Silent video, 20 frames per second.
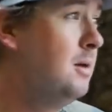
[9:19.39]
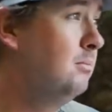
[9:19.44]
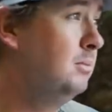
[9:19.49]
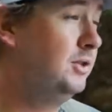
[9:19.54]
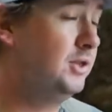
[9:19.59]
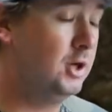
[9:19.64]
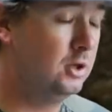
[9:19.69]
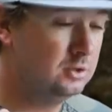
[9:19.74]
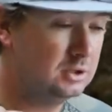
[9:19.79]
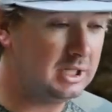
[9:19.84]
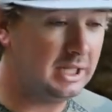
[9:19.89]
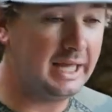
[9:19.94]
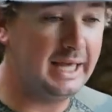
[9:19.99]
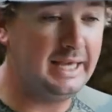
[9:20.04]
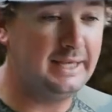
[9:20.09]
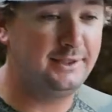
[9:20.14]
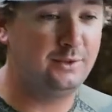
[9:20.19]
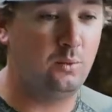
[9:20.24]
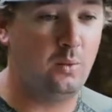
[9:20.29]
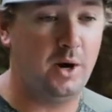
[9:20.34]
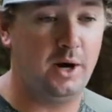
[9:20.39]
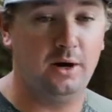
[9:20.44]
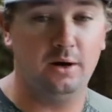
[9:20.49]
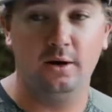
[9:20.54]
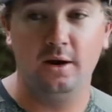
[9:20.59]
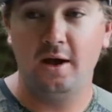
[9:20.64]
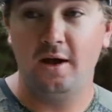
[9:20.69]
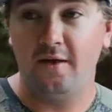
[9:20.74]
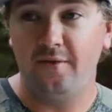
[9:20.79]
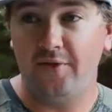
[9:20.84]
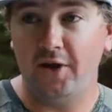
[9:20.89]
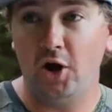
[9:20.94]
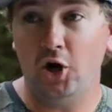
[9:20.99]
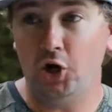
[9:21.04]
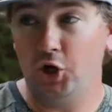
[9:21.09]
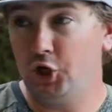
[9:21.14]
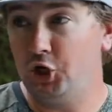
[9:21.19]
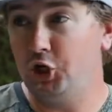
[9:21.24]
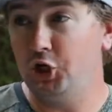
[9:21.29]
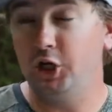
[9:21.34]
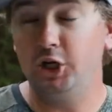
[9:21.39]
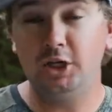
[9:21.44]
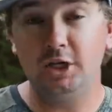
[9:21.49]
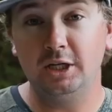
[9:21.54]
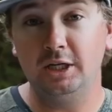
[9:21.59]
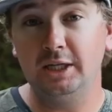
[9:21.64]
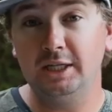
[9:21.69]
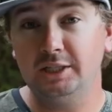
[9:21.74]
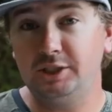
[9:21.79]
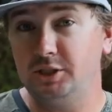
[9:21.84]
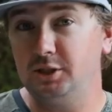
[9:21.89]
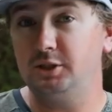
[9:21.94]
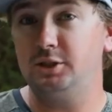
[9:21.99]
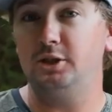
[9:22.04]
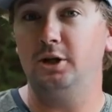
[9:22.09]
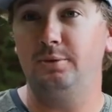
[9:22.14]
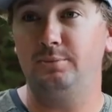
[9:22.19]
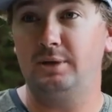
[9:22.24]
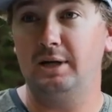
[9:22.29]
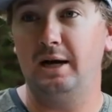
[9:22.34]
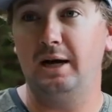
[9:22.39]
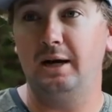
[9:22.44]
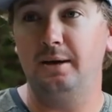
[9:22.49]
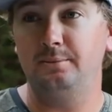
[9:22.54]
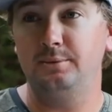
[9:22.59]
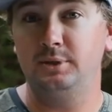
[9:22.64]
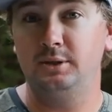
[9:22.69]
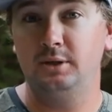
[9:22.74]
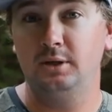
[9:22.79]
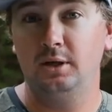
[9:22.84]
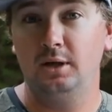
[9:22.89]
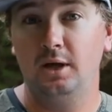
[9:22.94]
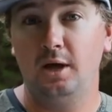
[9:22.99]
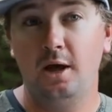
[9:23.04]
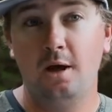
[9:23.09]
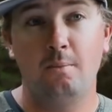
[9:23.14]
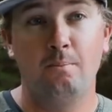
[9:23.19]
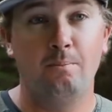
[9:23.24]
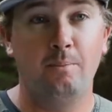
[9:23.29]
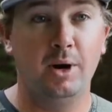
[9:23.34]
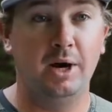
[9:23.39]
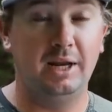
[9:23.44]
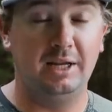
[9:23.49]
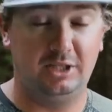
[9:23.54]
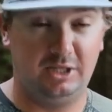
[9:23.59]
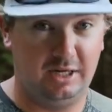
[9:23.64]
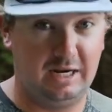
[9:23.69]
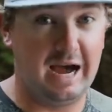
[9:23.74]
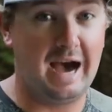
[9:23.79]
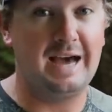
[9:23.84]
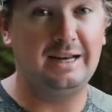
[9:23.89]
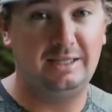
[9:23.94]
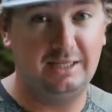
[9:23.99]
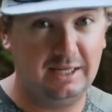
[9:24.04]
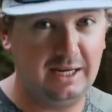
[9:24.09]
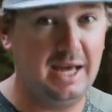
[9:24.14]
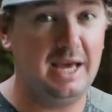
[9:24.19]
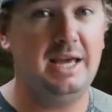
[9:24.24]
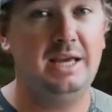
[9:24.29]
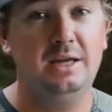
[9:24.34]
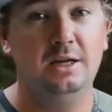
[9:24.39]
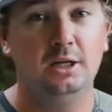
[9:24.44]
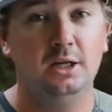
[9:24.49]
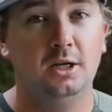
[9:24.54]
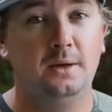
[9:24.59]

But those lakes where there are good conditions sometimes, but it's not today,